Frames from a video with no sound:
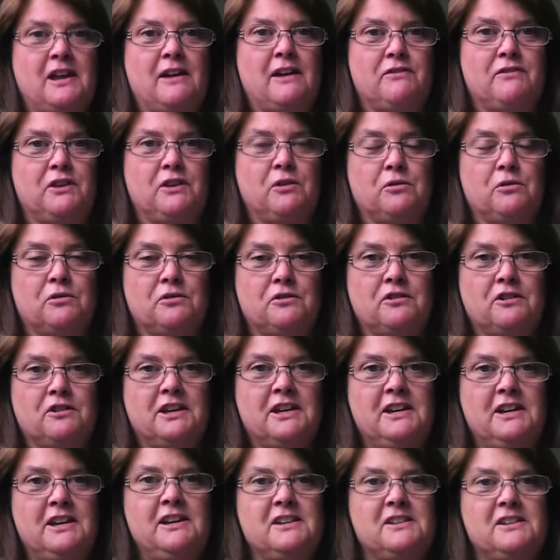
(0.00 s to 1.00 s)
have they got their
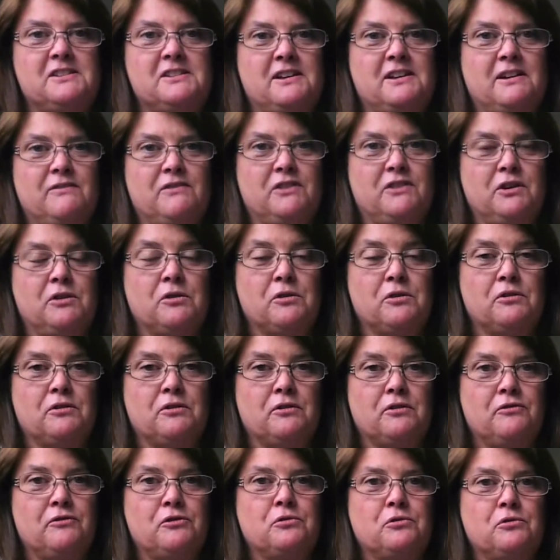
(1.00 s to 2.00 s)
keys? Have they got their
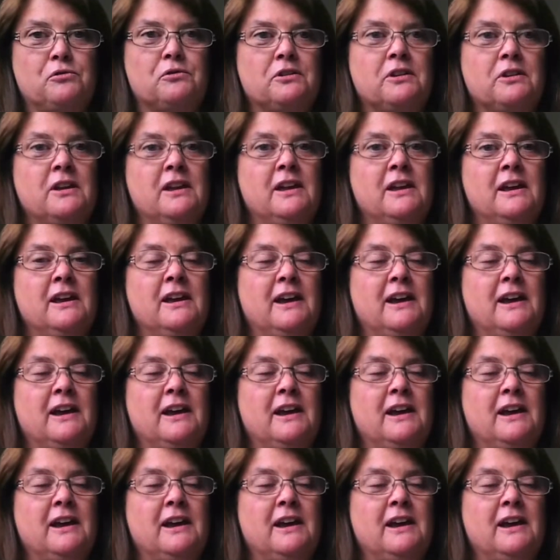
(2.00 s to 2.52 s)
phone?